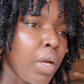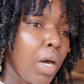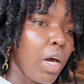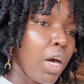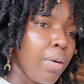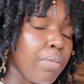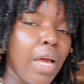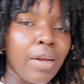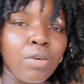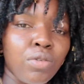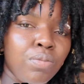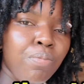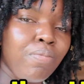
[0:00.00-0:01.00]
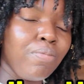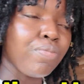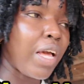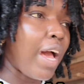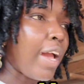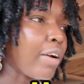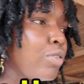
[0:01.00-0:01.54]
I
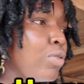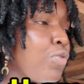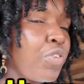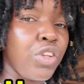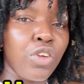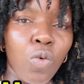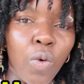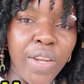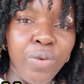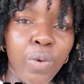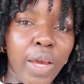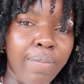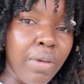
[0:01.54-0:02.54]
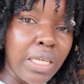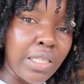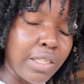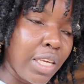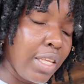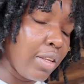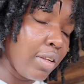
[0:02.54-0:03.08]
couldn't video when we are
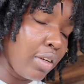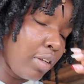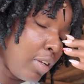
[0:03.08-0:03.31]
mixing